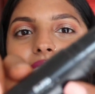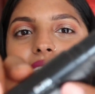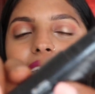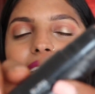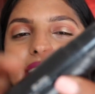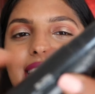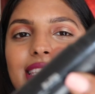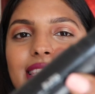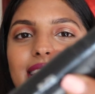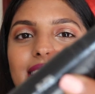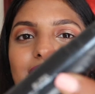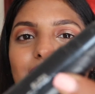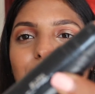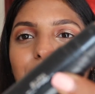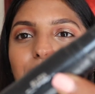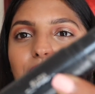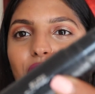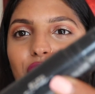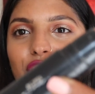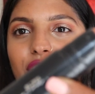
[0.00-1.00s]
It's this
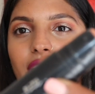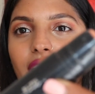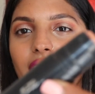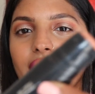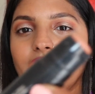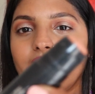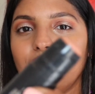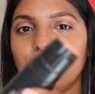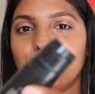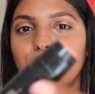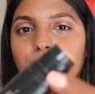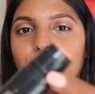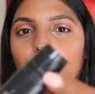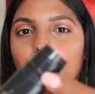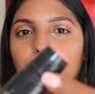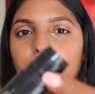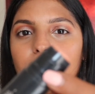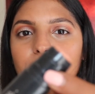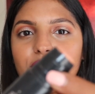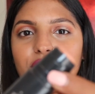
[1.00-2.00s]
blush and highlight duo,
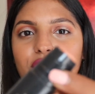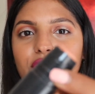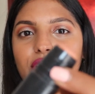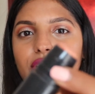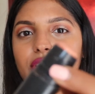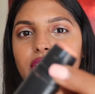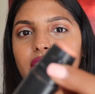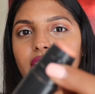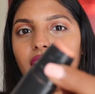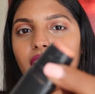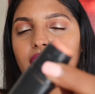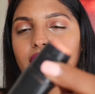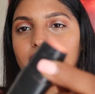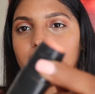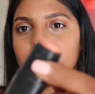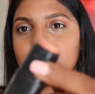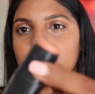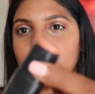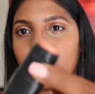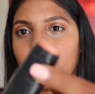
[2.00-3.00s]
but I'm just using the
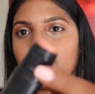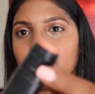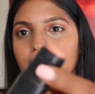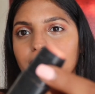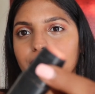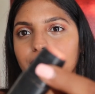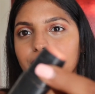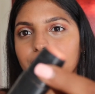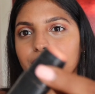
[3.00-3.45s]
highlight side.